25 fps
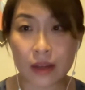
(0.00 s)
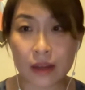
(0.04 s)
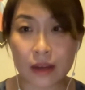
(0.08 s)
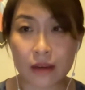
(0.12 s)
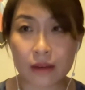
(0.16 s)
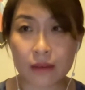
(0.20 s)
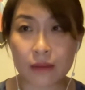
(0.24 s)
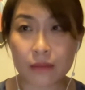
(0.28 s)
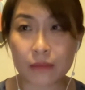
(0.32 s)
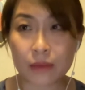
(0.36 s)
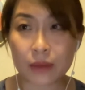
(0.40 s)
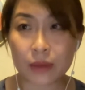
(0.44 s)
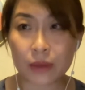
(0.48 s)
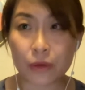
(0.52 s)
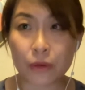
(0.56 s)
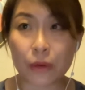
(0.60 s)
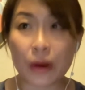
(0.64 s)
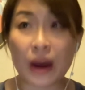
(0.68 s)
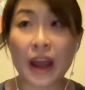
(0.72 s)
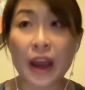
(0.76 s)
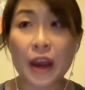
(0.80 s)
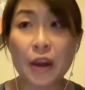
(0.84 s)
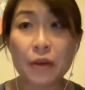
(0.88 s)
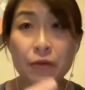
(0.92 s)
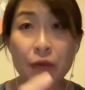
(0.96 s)
you know,
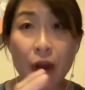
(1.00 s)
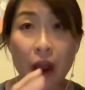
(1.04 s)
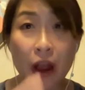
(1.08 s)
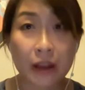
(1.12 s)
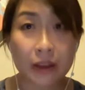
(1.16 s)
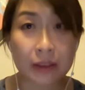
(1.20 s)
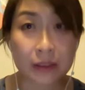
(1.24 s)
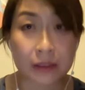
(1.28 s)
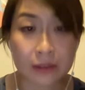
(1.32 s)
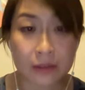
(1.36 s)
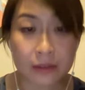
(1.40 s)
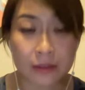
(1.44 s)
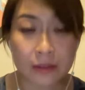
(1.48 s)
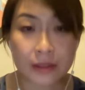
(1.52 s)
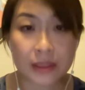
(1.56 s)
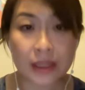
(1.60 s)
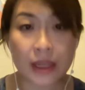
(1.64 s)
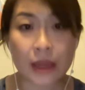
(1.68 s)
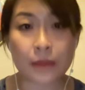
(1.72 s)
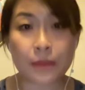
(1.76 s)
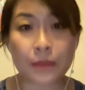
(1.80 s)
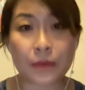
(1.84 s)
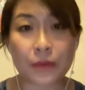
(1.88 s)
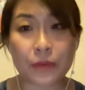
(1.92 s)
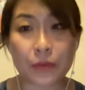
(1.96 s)
hierarchical
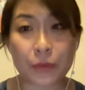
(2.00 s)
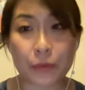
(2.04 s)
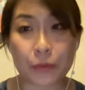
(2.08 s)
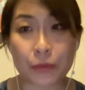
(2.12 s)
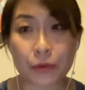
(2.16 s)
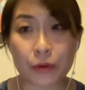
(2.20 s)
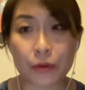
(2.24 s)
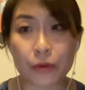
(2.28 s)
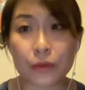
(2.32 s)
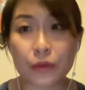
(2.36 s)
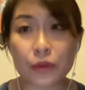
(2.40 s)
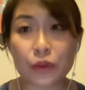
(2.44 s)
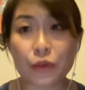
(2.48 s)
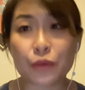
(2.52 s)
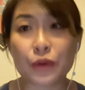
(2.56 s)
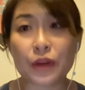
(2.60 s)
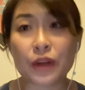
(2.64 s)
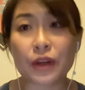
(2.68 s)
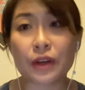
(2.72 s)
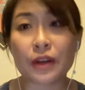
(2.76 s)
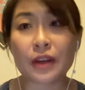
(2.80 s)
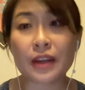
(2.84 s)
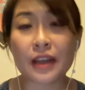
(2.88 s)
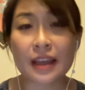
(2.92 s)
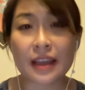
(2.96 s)
type of approach
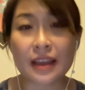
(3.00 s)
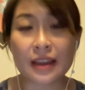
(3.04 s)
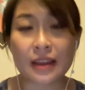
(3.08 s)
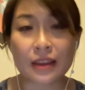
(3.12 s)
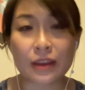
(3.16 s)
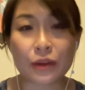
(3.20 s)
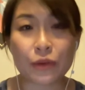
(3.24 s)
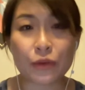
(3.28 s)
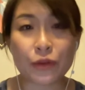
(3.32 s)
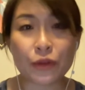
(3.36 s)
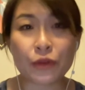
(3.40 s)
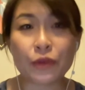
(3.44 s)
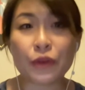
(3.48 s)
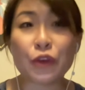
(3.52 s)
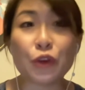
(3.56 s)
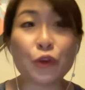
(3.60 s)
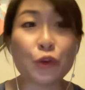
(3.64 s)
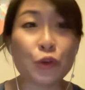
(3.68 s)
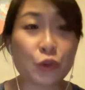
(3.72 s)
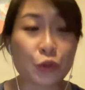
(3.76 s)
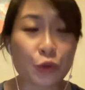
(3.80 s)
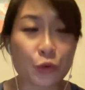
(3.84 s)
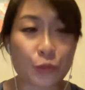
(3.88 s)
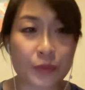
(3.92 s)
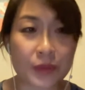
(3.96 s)
where, you know, you
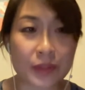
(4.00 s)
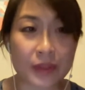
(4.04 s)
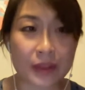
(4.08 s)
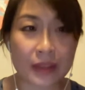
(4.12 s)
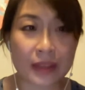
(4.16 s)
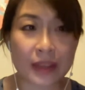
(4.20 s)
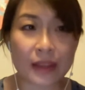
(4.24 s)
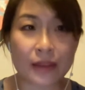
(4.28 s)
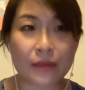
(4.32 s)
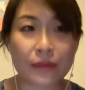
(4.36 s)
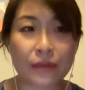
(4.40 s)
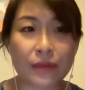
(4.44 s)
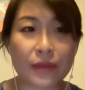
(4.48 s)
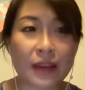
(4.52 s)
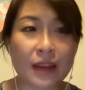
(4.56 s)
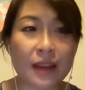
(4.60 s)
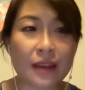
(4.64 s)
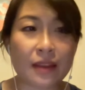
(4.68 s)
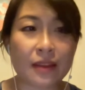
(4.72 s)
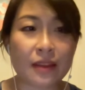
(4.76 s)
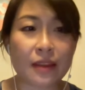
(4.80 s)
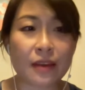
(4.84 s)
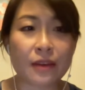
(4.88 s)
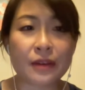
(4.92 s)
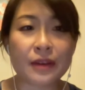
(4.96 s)
do believe
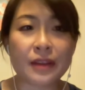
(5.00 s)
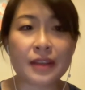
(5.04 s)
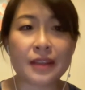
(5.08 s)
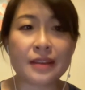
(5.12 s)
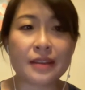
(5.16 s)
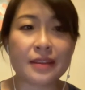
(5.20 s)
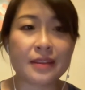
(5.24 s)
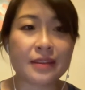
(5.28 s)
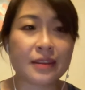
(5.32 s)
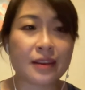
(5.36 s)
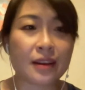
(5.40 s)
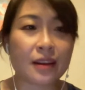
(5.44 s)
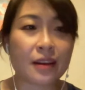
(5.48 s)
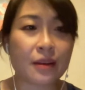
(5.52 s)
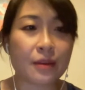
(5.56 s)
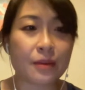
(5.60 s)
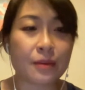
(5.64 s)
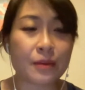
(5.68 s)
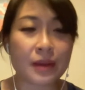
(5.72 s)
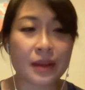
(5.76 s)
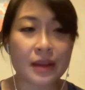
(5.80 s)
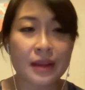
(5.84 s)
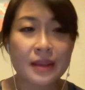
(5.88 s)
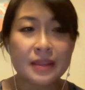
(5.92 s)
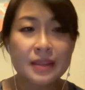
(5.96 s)
that there is
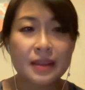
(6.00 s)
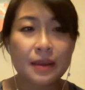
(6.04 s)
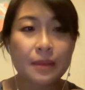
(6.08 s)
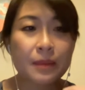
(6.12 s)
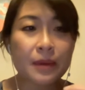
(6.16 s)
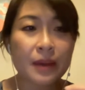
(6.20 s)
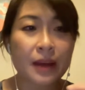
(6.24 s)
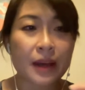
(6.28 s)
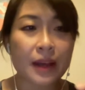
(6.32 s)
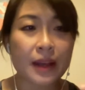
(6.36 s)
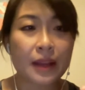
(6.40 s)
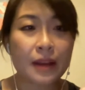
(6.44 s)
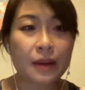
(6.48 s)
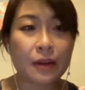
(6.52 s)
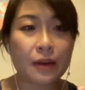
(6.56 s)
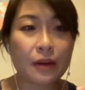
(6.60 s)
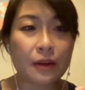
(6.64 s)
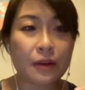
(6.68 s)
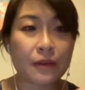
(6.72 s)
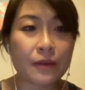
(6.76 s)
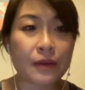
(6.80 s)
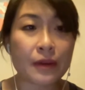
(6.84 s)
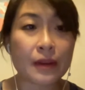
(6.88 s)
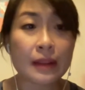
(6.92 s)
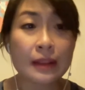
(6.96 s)
some kind
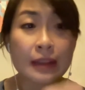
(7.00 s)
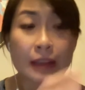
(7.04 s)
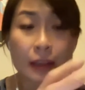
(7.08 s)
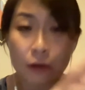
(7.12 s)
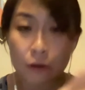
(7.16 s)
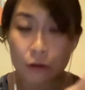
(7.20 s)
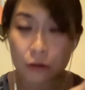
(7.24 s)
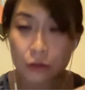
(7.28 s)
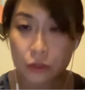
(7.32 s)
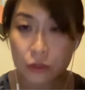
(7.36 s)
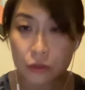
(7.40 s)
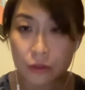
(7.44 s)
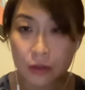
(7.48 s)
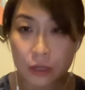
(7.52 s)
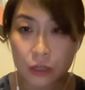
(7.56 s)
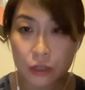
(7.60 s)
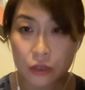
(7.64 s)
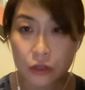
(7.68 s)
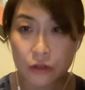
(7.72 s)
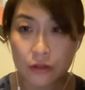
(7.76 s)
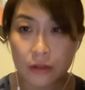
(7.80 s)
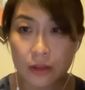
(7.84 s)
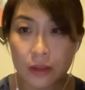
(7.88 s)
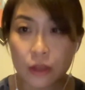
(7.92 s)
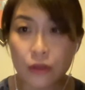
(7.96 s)
of a leader
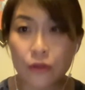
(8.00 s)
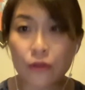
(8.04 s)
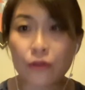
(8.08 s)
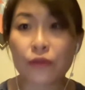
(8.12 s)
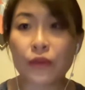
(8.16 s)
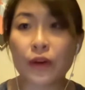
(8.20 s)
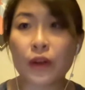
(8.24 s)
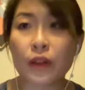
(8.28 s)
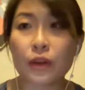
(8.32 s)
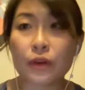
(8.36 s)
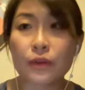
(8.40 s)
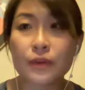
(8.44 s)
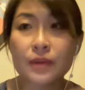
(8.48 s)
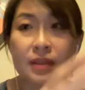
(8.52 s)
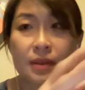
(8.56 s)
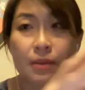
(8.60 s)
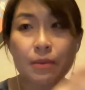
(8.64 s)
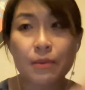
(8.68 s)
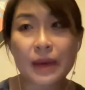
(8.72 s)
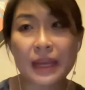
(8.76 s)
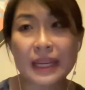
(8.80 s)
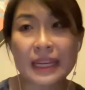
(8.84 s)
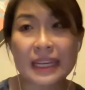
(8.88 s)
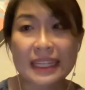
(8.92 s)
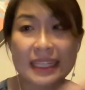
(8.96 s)
structure that you follow.
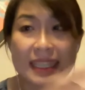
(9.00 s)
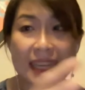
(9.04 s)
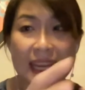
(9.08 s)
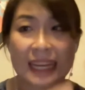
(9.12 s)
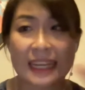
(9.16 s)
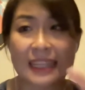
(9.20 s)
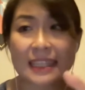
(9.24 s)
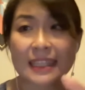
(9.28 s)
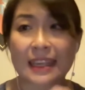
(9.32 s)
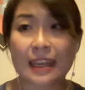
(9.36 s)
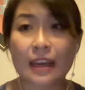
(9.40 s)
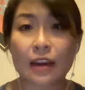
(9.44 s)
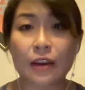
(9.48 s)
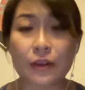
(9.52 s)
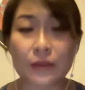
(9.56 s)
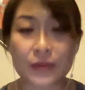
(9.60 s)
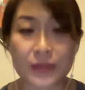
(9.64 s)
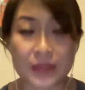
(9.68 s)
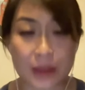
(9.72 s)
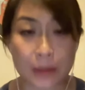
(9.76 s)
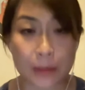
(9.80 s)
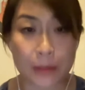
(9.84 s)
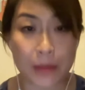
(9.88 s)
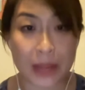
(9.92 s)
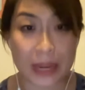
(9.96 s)
Somebody takes care of
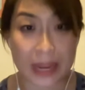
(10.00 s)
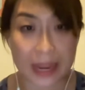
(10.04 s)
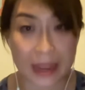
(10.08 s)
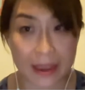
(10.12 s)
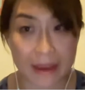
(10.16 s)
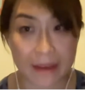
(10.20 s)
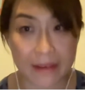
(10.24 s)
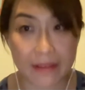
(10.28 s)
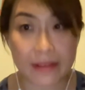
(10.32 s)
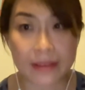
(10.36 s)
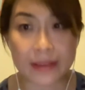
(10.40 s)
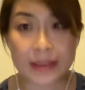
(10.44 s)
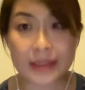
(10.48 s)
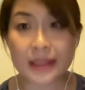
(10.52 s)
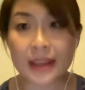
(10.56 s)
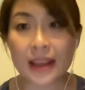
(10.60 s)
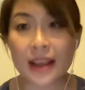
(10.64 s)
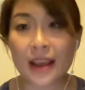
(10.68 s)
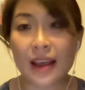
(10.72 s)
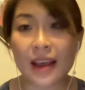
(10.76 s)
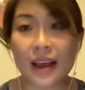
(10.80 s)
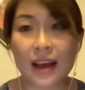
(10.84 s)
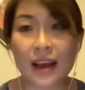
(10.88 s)
somebody else.